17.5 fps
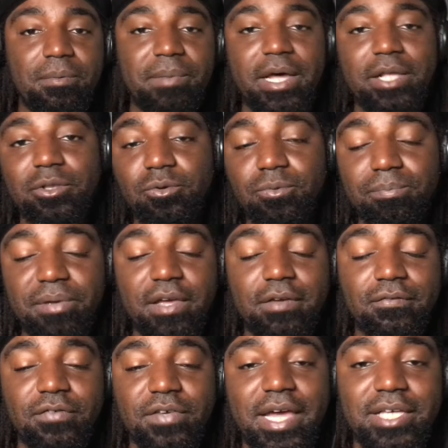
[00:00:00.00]
my Lupe
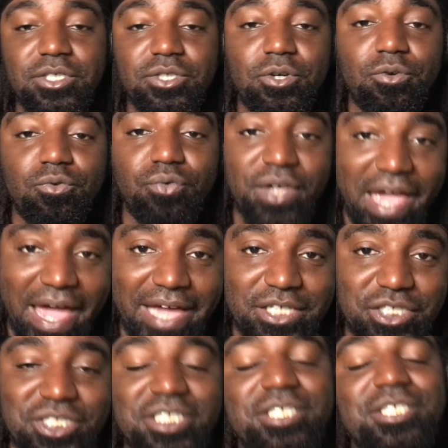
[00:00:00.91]
Fiasco
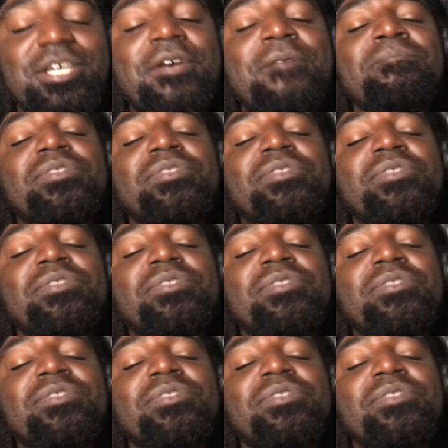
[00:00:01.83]
reactions.